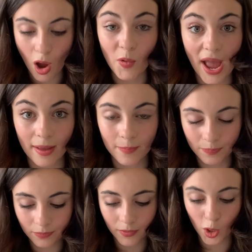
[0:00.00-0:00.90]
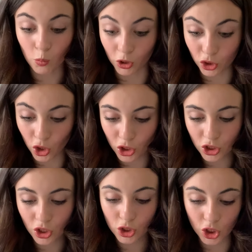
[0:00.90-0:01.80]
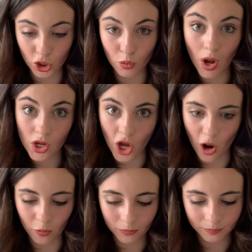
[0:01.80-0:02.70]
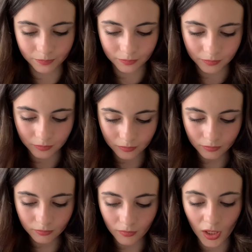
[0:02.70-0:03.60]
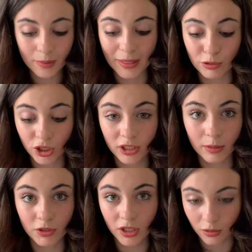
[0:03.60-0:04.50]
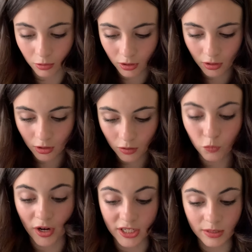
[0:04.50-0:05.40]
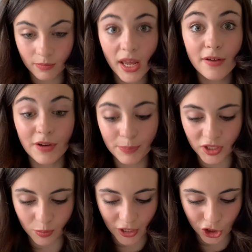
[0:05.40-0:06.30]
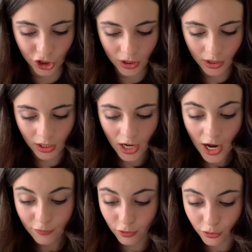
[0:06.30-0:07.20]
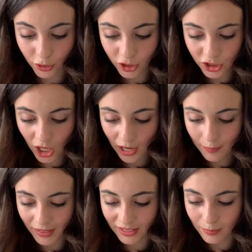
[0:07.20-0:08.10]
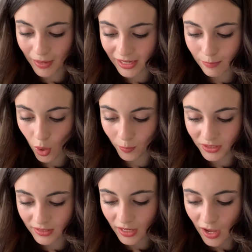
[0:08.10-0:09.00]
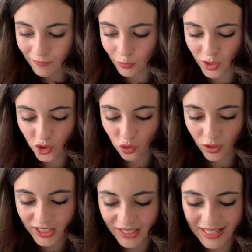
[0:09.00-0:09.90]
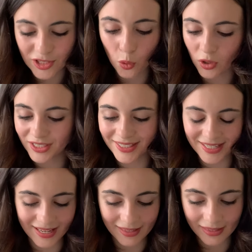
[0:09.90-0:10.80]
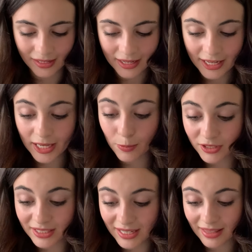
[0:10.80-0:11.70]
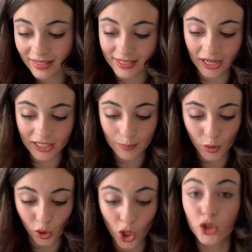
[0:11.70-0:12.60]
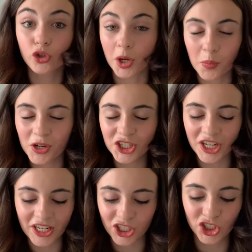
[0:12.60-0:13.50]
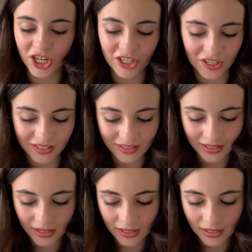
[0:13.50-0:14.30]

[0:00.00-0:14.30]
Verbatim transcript: Okay, we're good to go. About time too. Right, flip the switch. For the third time in as many moments, Foaly gritted his horsey teeth. He was indeed the stereotypical underappreciated genius.